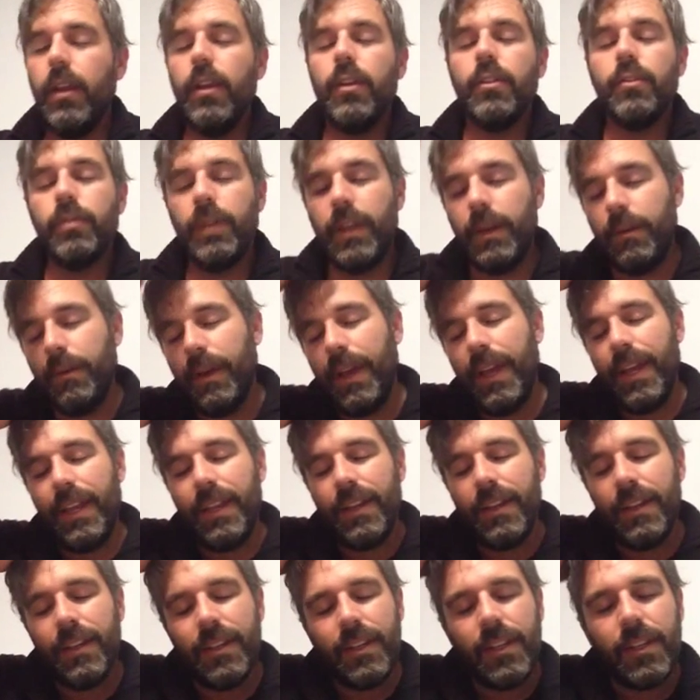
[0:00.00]
So anyway,
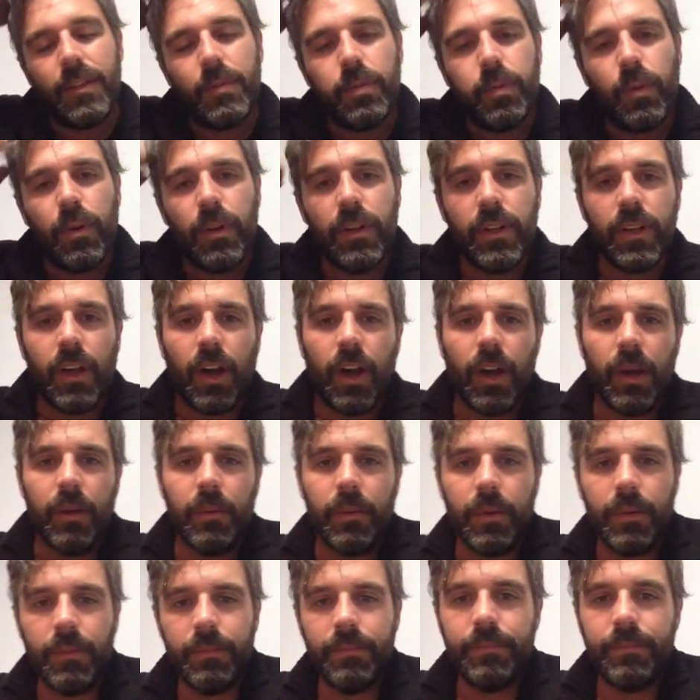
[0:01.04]
this one time,